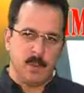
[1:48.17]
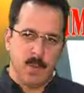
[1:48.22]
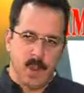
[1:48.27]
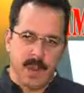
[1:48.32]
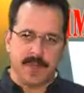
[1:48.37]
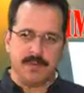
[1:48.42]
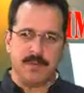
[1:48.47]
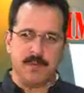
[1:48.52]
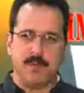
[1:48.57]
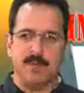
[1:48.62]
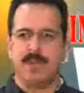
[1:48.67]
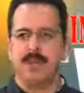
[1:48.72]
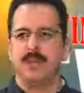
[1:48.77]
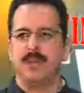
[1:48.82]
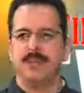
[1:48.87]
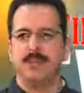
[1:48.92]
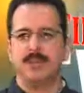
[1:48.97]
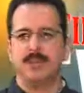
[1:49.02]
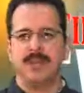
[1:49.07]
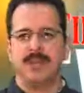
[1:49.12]
one of the really
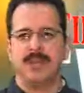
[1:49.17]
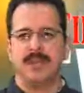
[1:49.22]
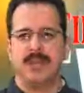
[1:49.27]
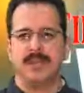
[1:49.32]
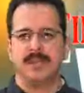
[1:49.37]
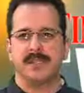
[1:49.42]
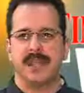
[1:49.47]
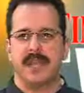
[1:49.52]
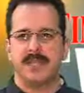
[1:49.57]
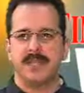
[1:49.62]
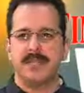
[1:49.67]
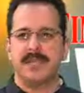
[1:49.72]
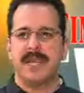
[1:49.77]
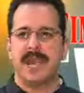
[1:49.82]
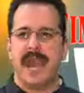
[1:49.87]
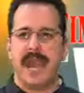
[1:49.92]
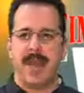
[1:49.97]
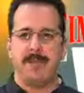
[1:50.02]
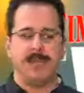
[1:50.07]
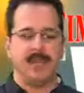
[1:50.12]
interesting things I see
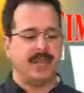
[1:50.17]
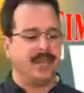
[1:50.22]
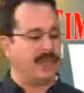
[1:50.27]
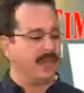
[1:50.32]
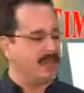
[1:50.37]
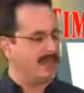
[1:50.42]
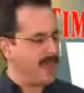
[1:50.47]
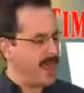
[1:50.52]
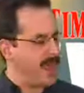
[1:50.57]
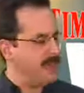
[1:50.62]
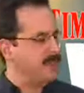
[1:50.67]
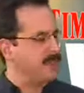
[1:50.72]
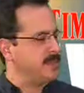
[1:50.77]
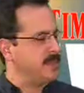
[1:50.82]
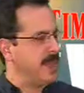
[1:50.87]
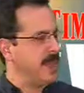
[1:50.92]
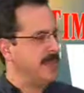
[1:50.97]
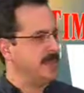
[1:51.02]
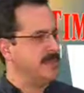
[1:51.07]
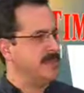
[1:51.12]
happening in that
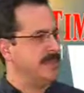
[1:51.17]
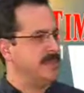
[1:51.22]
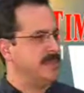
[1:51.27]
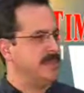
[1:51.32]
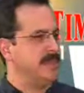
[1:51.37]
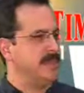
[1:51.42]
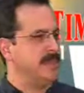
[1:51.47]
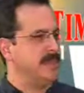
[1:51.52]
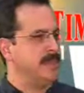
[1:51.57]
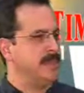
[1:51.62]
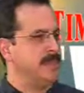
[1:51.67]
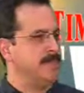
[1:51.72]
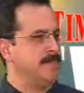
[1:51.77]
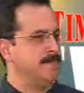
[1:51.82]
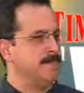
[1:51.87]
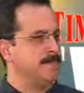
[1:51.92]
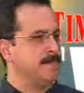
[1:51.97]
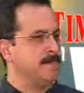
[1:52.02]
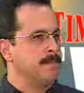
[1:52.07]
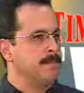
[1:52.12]
space is
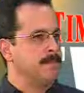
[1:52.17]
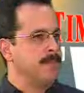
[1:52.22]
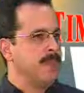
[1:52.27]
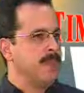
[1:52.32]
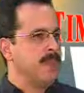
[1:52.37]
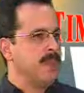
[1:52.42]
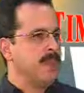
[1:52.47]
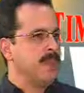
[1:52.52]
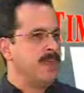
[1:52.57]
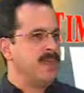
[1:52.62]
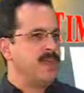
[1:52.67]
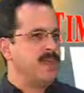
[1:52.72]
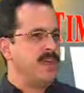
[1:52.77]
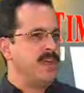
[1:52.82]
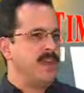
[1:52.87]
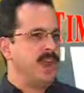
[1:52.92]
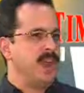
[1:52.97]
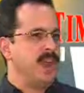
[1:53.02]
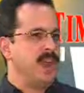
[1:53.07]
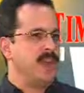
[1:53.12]

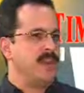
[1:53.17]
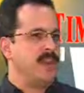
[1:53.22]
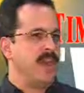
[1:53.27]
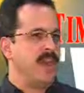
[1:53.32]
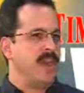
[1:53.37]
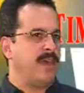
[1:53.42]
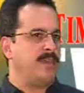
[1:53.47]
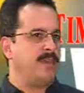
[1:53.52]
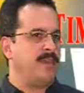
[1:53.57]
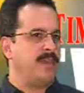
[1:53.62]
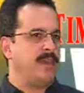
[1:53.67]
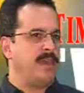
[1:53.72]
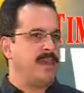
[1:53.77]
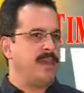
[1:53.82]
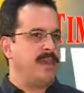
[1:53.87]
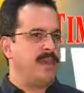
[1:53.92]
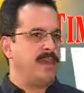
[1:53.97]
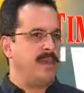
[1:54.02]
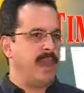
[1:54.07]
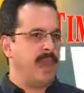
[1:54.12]
that as
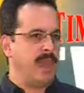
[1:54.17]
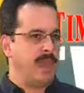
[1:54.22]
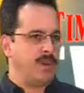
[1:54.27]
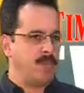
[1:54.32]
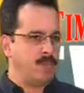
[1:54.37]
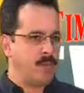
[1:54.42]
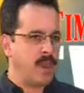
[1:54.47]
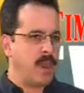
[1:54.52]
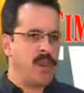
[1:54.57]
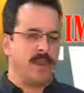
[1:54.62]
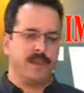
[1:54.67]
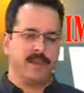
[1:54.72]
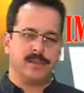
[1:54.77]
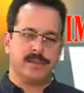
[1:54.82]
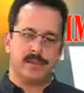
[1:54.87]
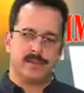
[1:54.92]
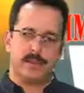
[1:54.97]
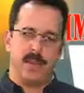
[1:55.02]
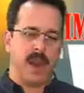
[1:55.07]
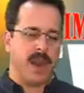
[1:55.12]
the end
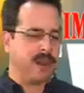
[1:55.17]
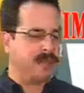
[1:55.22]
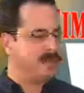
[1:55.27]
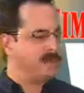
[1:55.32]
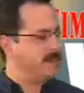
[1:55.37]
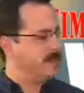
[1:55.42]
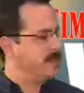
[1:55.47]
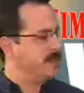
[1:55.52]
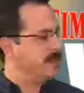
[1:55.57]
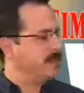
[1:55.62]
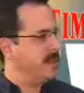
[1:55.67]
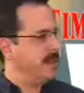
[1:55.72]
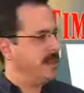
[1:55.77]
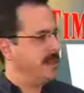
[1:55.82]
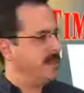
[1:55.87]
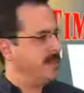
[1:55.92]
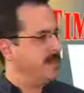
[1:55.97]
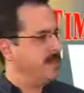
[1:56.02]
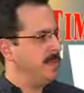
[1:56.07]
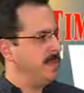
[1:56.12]
products, the boxes, are
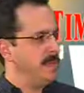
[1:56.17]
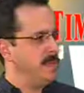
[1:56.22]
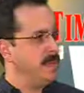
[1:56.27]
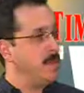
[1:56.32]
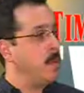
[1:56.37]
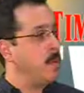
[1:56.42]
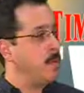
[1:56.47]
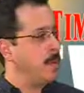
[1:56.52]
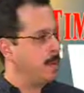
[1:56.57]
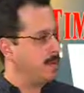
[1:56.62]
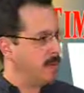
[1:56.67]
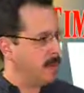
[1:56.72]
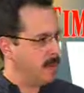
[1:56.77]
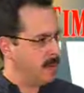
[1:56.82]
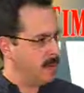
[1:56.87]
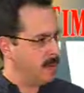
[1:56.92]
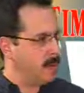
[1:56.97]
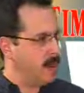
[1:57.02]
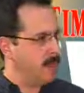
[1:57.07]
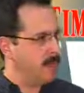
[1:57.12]
getting to be more and
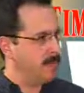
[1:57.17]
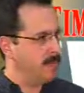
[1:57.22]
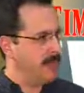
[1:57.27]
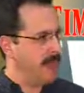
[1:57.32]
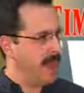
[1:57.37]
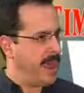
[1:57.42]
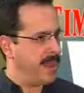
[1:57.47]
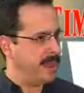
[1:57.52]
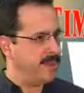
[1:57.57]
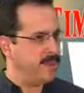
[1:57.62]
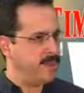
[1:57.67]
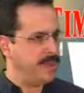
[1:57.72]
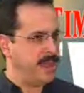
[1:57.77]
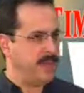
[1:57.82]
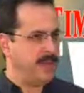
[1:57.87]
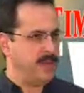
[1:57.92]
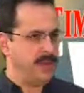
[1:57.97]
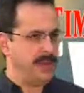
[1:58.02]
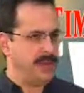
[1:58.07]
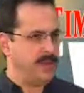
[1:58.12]
more complex
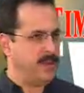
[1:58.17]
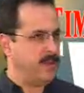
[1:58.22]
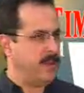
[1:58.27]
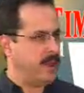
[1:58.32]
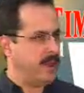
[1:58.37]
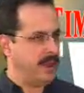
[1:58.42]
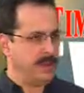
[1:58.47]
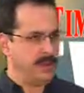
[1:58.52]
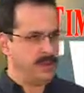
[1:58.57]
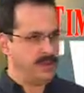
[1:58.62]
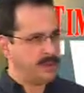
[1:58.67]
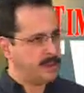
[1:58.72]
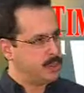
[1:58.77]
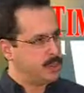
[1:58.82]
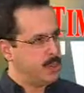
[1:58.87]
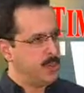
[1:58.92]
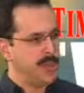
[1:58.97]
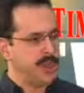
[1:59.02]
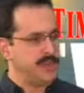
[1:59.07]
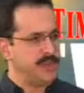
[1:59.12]
and integrating
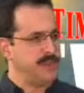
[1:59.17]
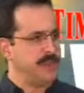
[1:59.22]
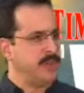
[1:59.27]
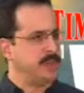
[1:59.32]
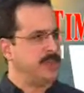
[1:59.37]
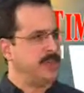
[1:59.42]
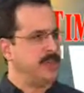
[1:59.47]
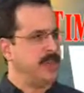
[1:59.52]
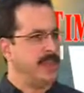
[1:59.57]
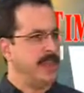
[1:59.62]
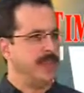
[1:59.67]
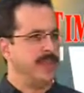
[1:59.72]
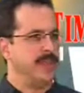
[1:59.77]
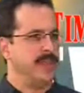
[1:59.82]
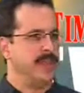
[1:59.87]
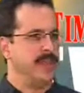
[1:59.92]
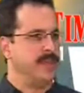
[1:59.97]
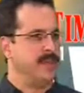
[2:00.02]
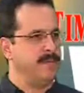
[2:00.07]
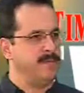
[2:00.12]
so much
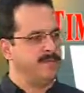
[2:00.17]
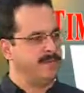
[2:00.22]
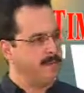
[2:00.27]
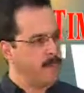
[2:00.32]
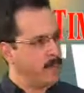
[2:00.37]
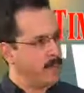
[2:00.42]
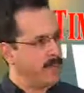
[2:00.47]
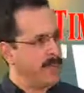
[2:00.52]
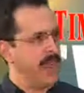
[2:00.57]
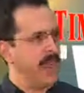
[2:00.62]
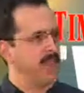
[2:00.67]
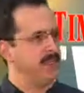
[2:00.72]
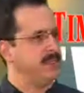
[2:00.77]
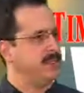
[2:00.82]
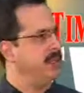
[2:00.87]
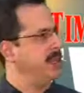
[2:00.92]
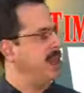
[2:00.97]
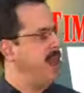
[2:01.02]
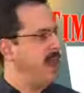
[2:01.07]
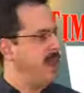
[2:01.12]
functionality and
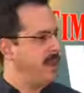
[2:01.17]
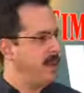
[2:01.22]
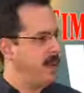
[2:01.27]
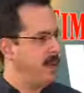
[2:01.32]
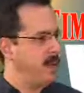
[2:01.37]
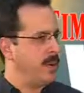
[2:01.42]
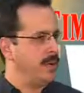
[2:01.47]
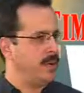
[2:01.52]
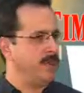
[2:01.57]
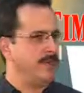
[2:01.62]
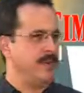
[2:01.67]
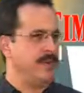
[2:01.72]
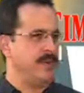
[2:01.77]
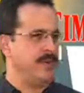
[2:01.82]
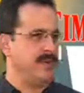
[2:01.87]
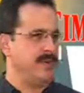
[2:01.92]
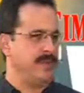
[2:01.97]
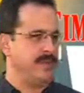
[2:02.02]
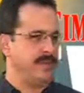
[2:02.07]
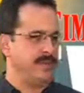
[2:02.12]
formats and I/O
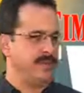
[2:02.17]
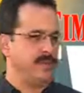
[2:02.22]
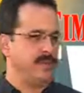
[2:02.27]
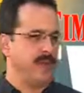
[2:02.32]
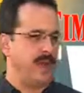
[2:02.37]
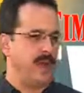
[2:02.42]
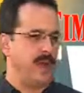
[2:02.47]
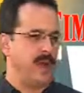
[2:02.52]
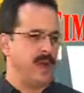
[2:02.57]
interfaces and so